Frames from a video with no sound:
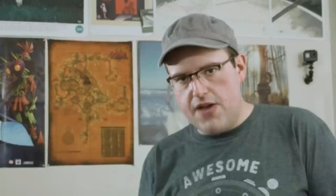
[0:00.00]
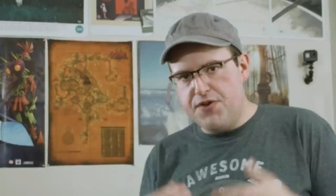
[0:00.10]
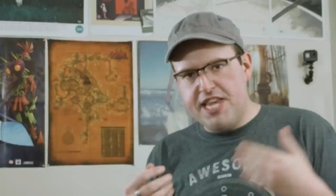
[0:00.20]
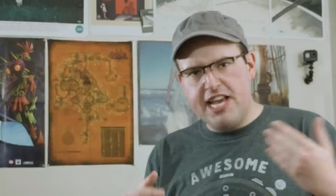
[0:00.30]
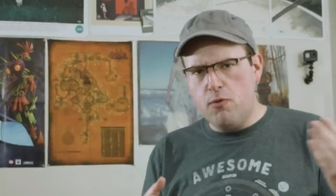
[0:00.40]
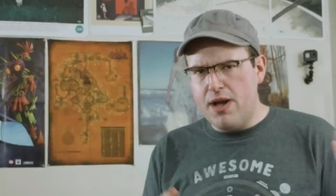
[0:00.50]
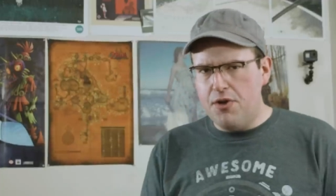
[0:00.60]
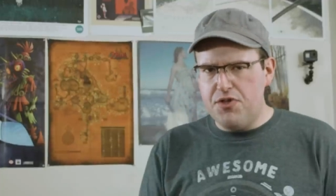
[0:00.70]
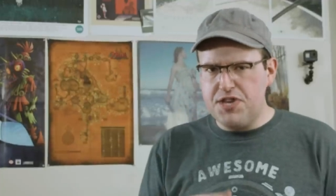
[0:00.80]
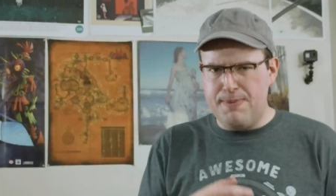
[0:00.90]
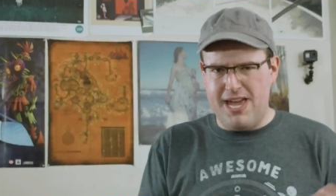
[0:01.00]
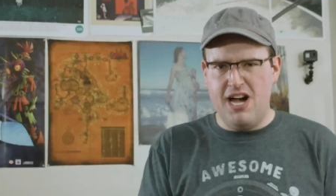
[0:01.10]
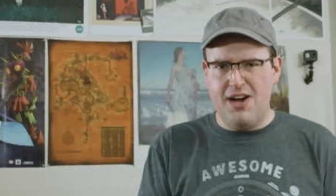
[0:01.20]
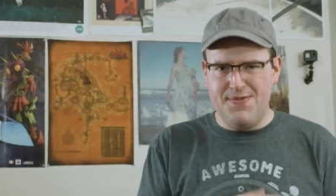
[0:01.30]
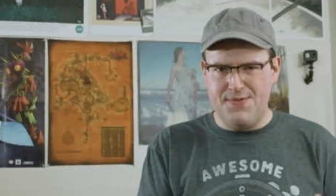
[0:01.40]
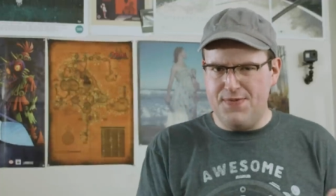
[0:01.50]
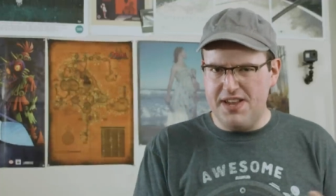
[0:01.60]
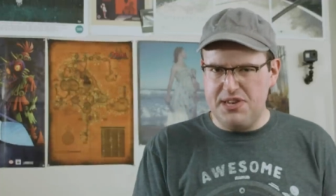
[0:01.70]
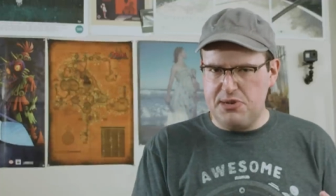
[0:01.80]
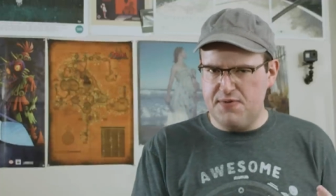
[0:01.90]
If you take away all this payoff and
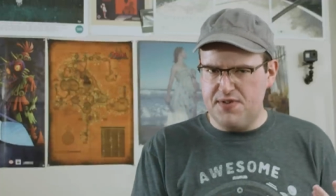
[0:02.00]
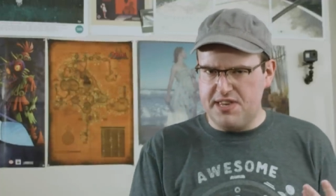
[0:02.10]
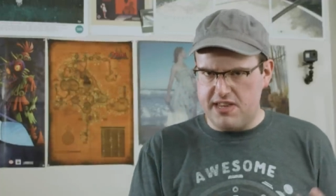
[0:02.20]
fan service